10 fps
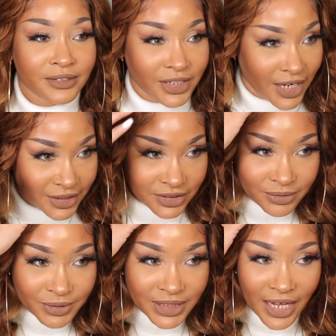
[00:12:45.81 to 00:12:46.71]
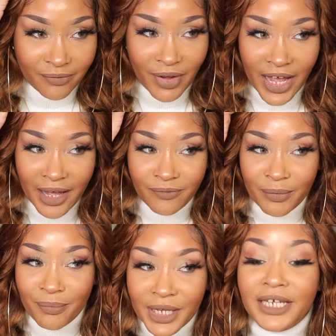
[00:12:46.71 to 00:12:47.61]
Child, it just was not a vibe
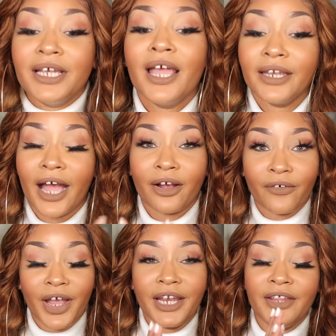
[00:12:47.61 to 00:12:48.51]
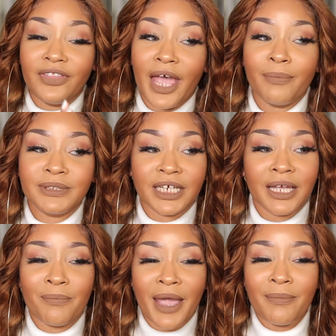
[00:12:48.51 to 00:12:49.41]
for me. Now, granted,
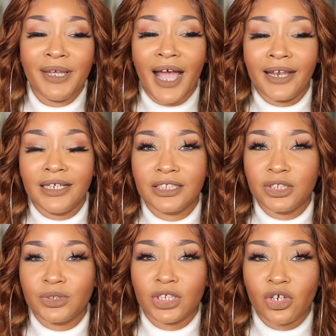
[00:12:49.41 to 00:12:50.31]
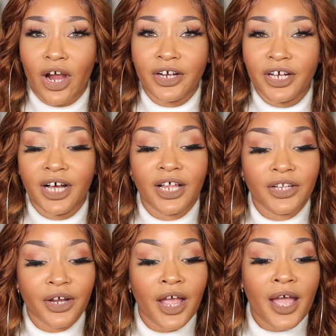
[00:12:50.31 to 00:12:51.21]
and maybe I need to use a darker
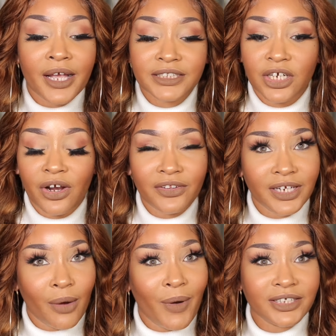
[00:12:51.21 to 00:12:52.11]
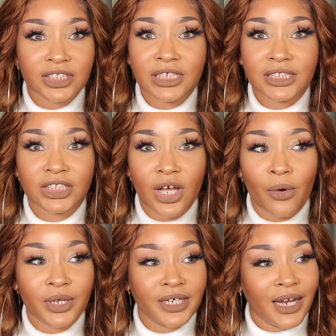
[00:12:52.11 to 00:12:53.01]
color, because the girl that I watched, it looked
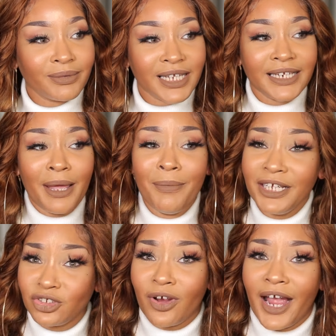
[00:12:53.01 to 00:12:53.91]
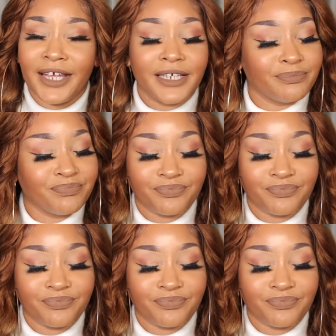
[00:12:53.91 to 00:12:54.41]
so good. I was like, let me try it.